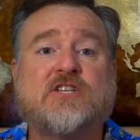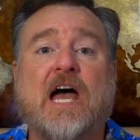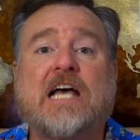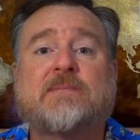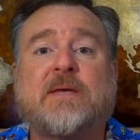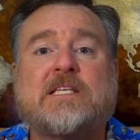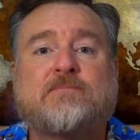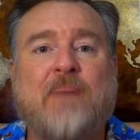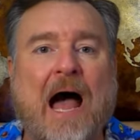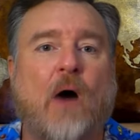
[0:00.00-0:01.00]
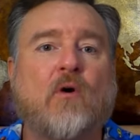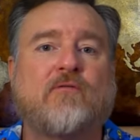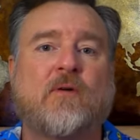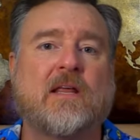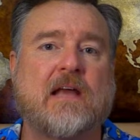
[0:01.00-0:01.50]
JASP is
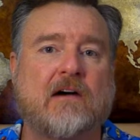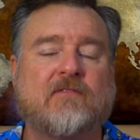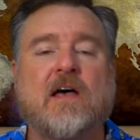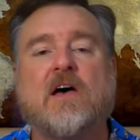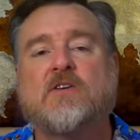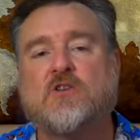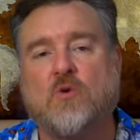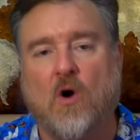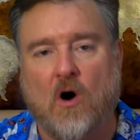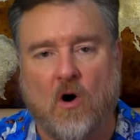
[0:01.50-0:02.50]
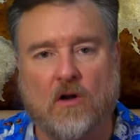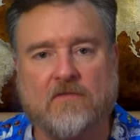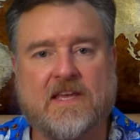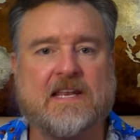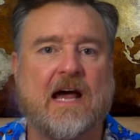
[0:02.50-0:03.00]
powerful enough to do all of
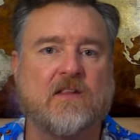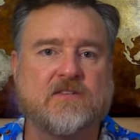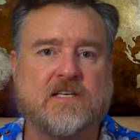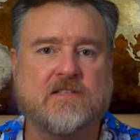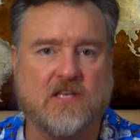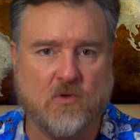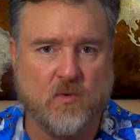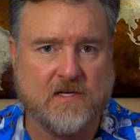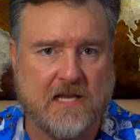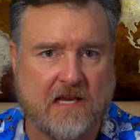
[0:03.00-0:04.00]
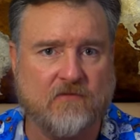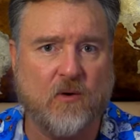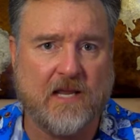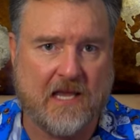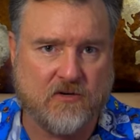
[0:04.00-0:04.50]
the analyses that you would need for
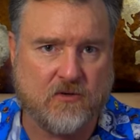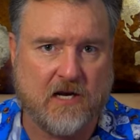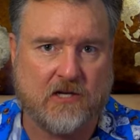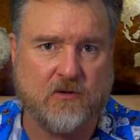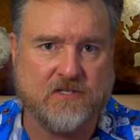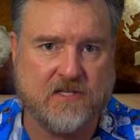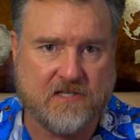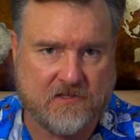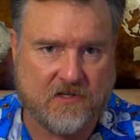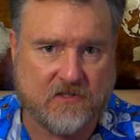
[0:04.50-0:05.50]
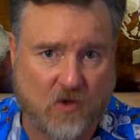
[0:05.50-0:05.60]
an introductory statistics